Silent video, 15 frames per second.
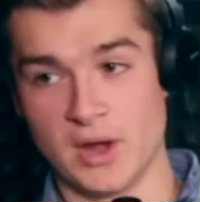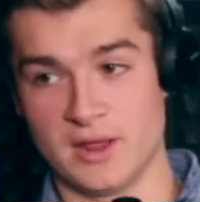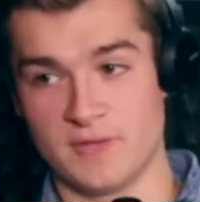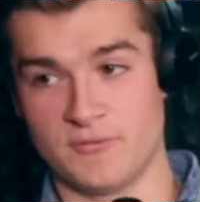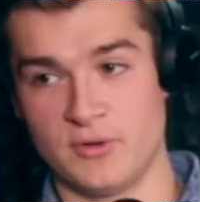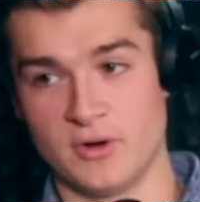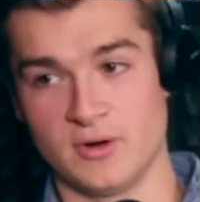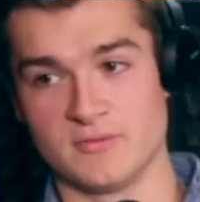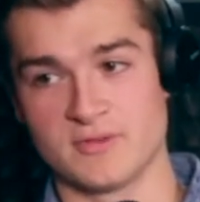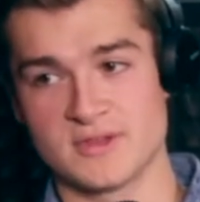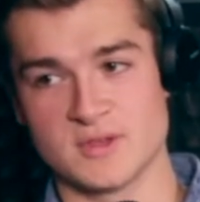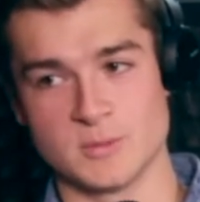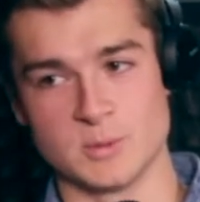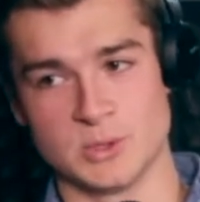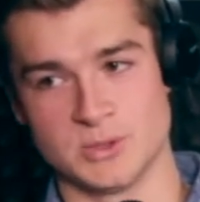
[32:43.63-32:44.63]
if you're
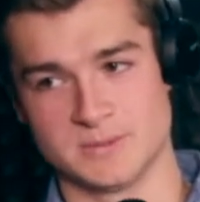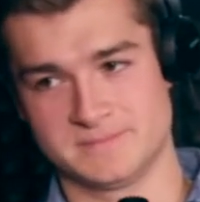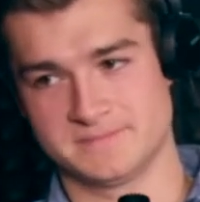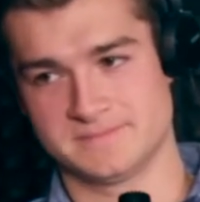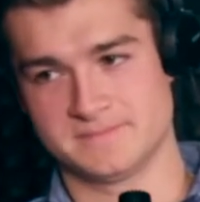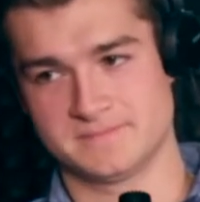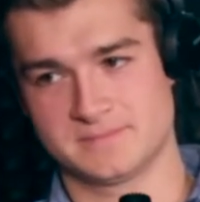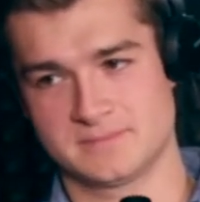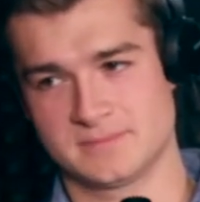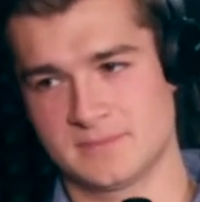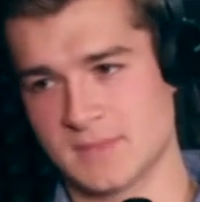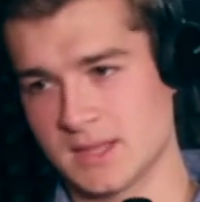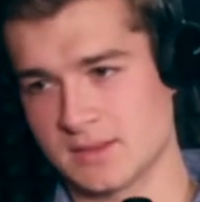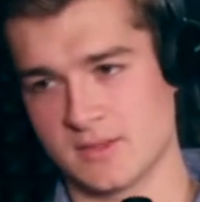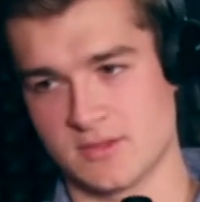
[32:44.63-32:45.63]
invisible,
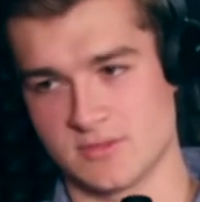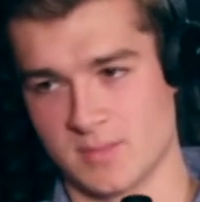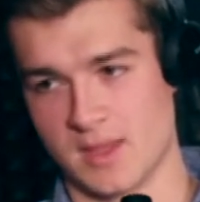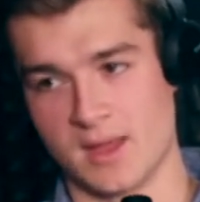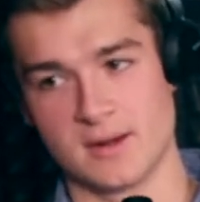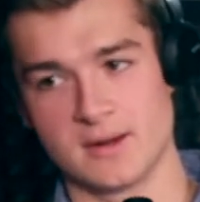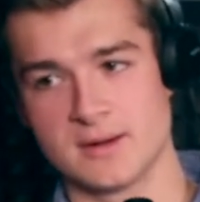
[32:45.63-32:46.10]
it doesn't matter.